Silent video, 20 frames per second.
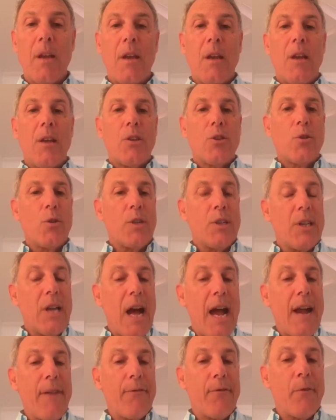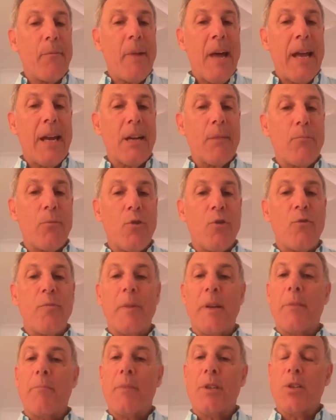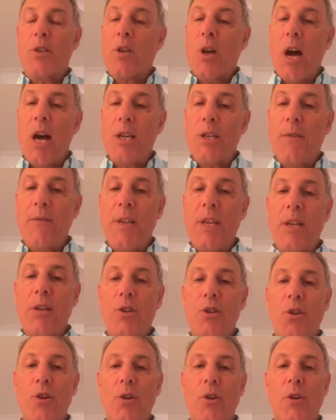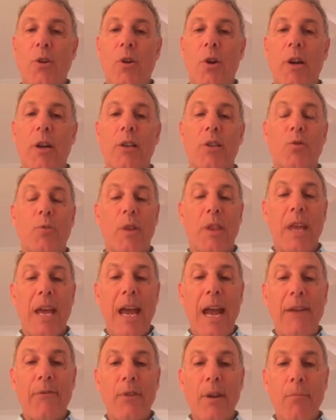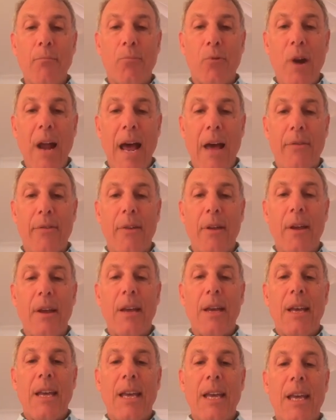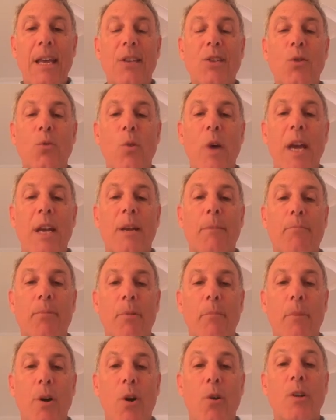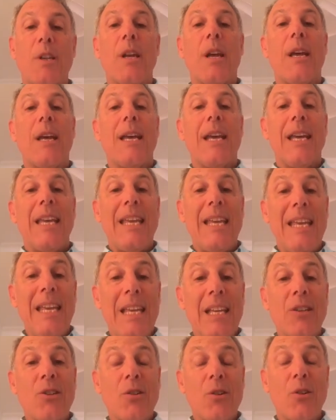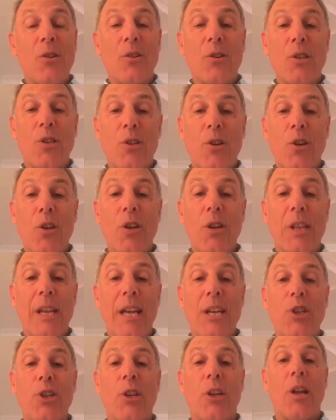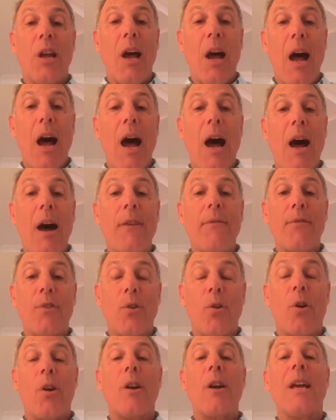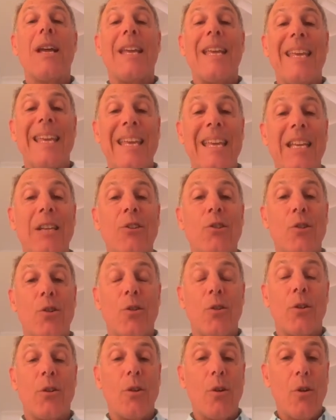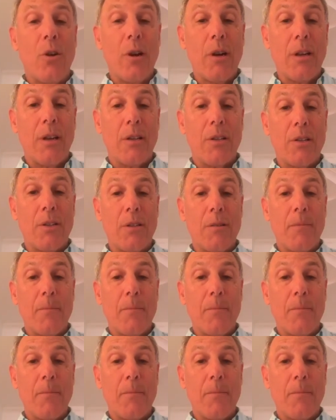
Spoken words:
So diaphragmatic movement, massage of the internal organs with every breath is a way to promote internal circulation of your internal organs.